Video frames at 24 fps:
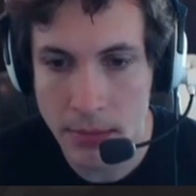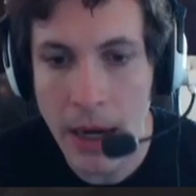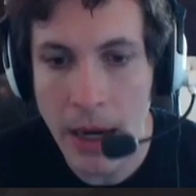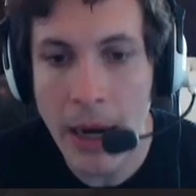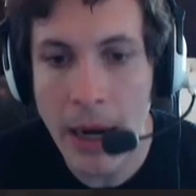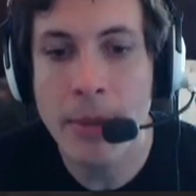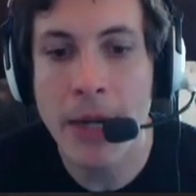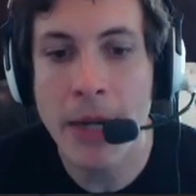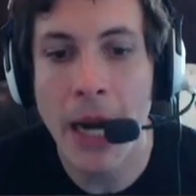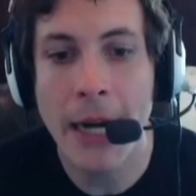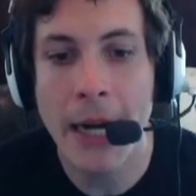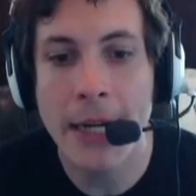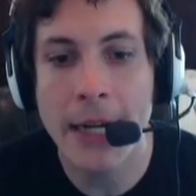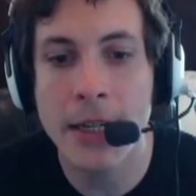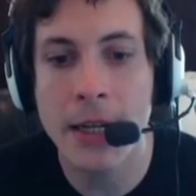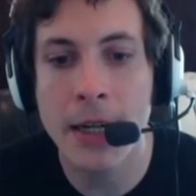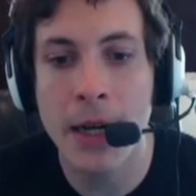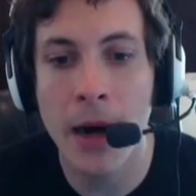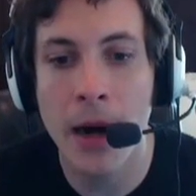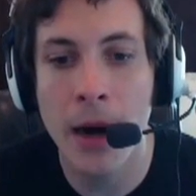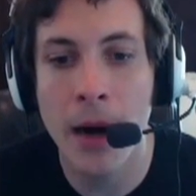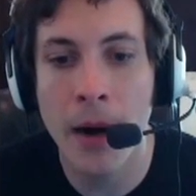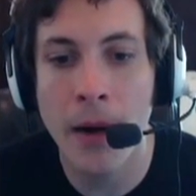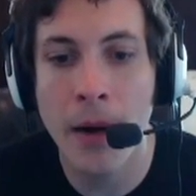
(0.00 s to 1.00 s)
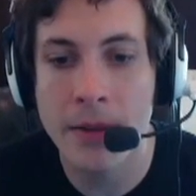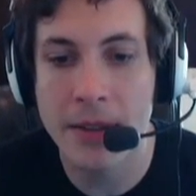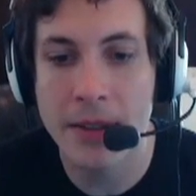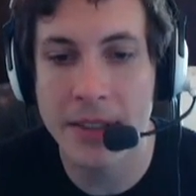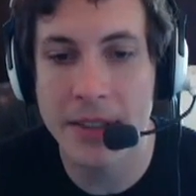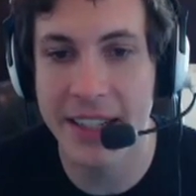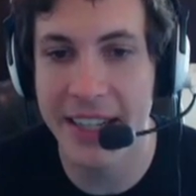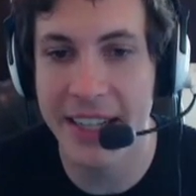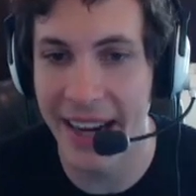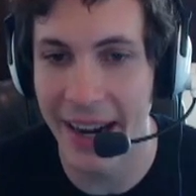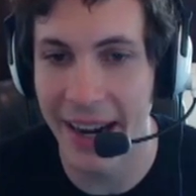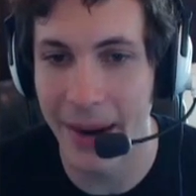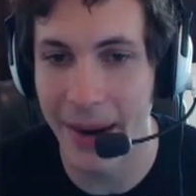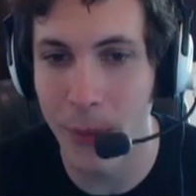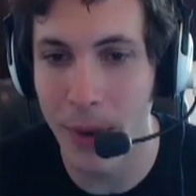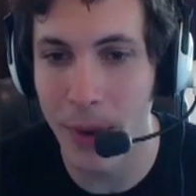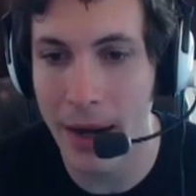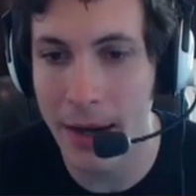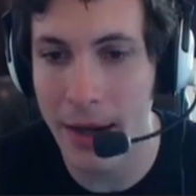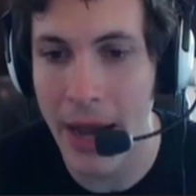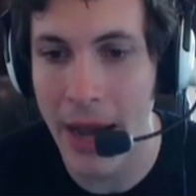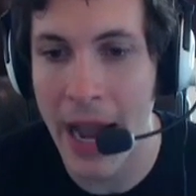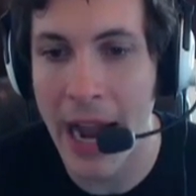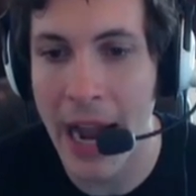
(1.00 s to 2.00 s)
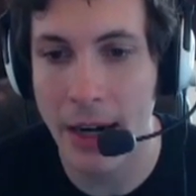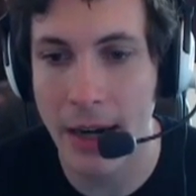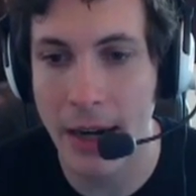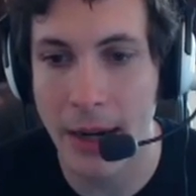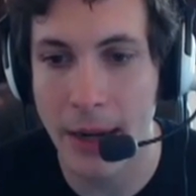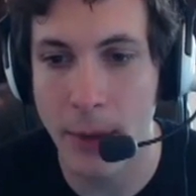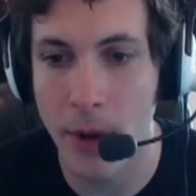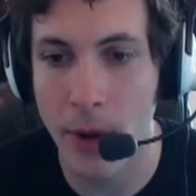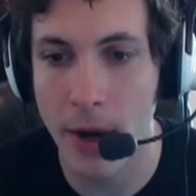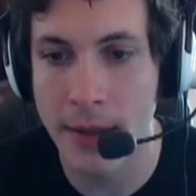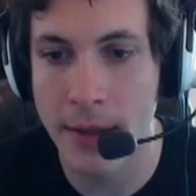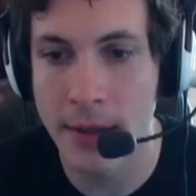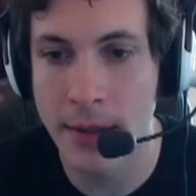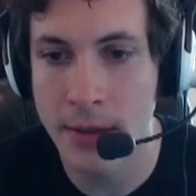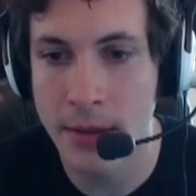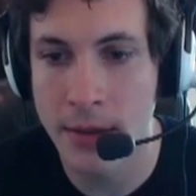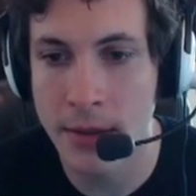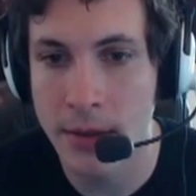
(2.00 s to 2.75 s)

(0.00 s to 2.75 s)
I'm not a girl. Yeah, well, you act like one.